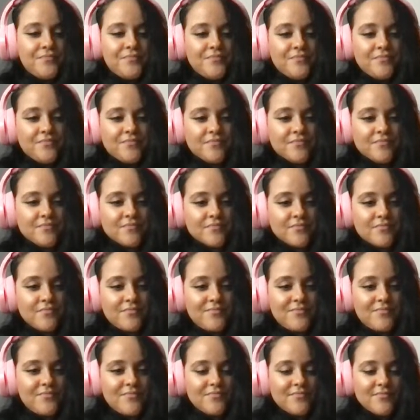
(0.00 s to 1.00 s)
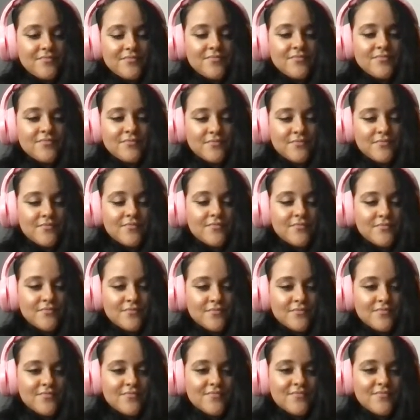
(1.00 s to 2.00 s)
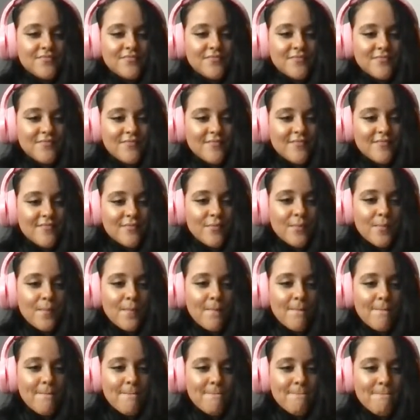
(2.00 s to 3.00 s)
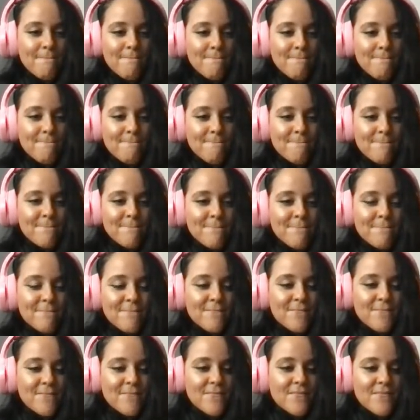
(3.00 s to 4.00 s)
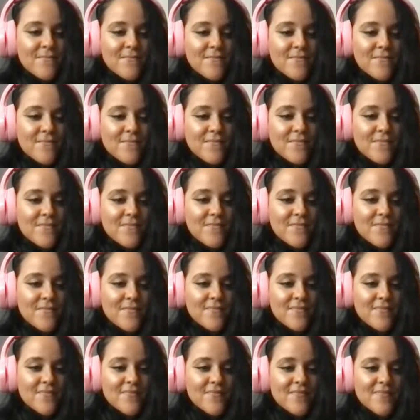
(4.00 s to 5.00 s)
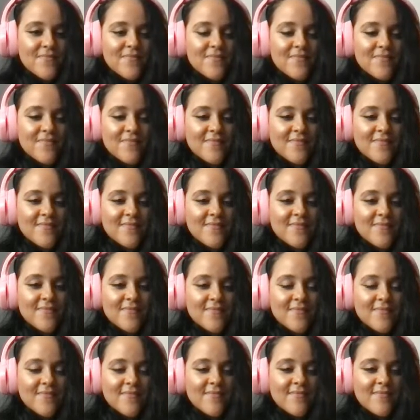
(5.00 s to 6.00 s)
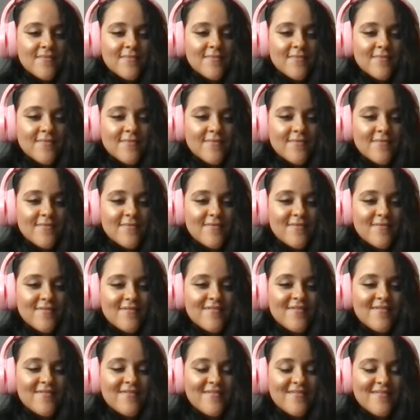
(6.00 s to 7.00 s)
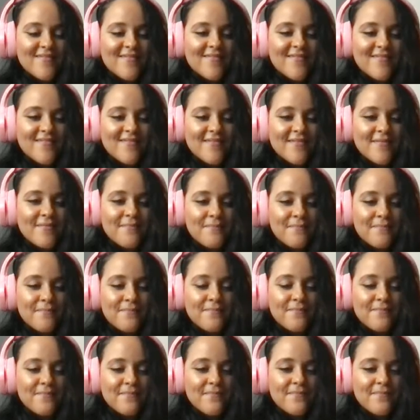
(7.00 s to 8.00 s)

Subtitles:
This person isn't speaking.